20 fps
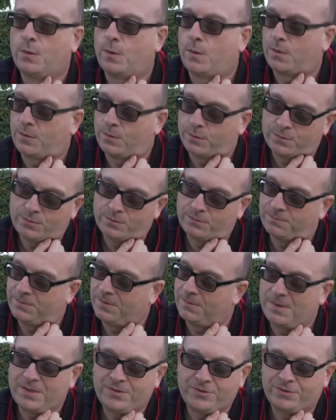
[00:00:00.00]
No, I couldn't,
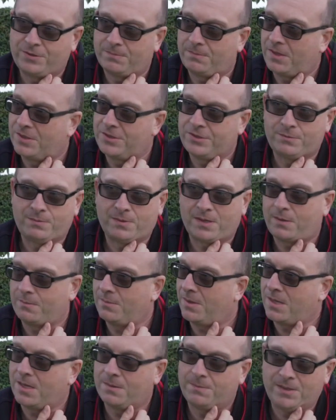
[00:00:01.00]
but manage
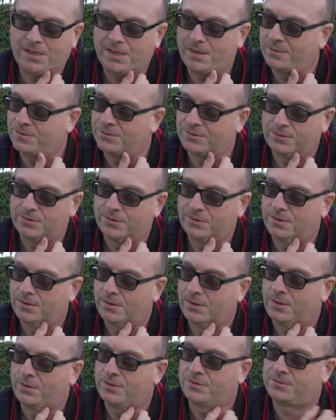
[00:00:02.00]
without my parents,
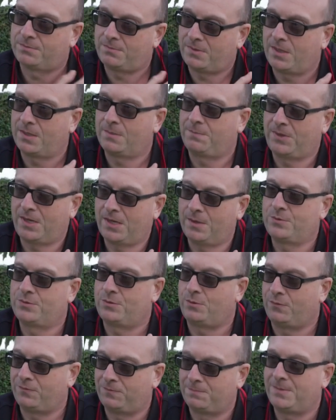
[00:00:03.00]
because my
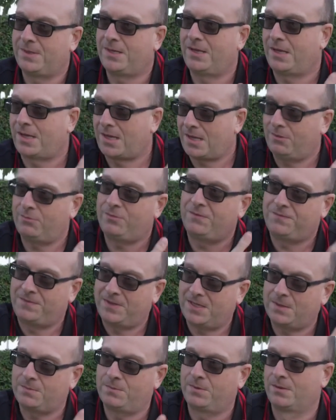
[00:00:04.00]
parents love me, I love
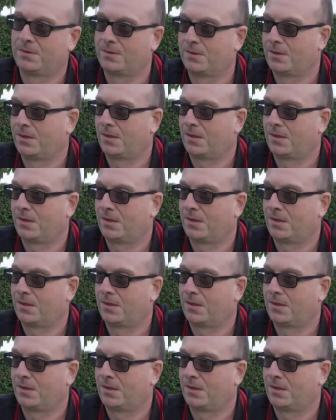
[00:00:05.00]
them.